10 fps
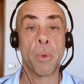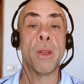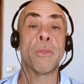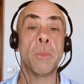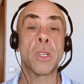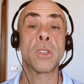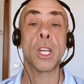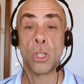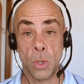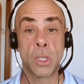from this. I
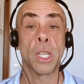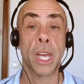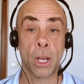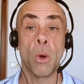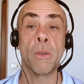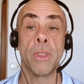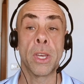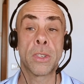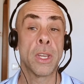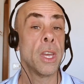choose to let go of this.
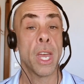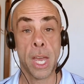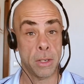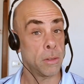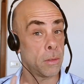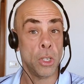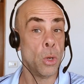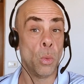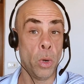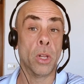And
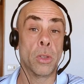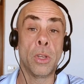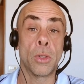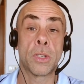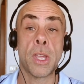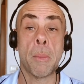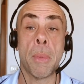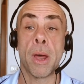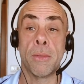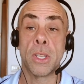you'll step out
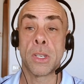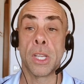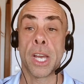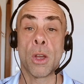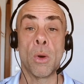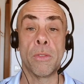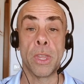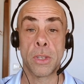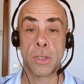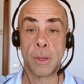of this and let go of
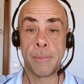this.